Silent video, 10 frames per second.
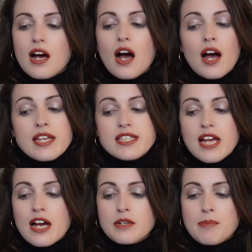
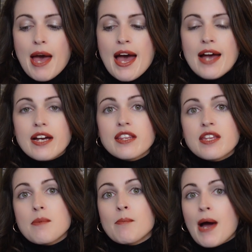I-side bag.
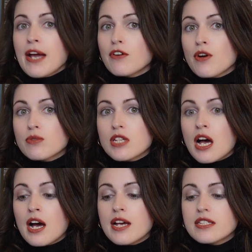The micro
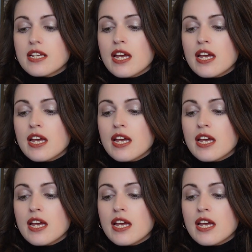size